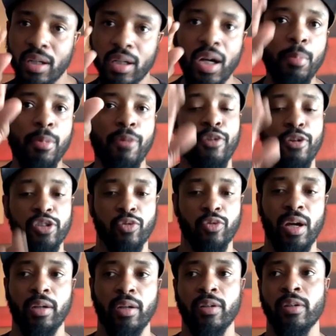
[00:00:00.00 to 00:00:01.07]
I'm a first
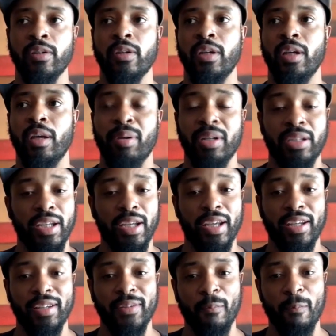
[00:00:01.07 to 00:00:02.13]
rounder. But then
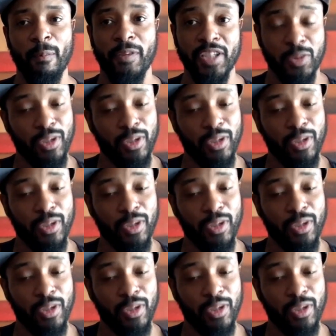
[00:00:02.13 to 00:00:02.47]
just